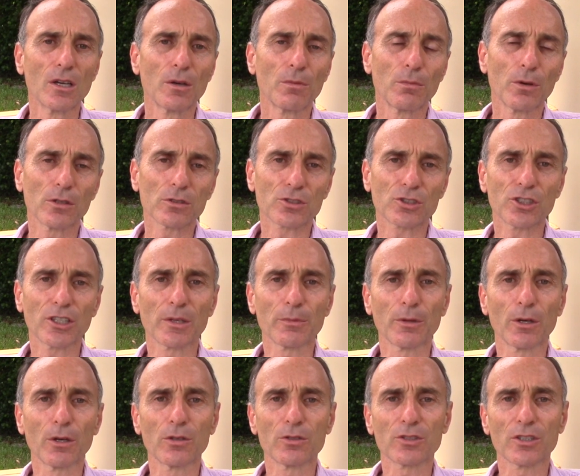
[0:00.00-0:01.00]
Most
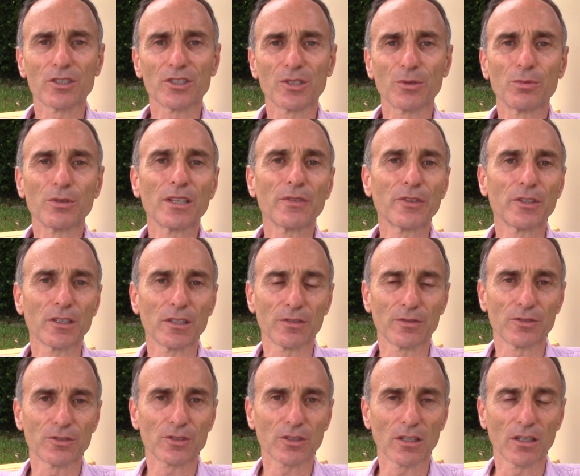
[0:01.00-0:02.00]
GMOs are
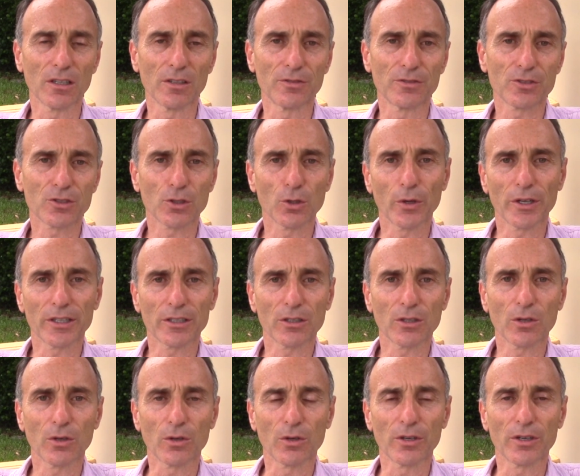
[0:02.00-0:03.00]
derivatives of soy and
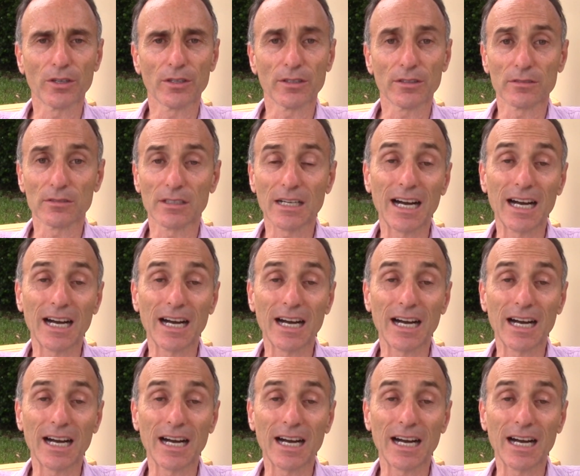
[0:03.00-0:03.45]
corn and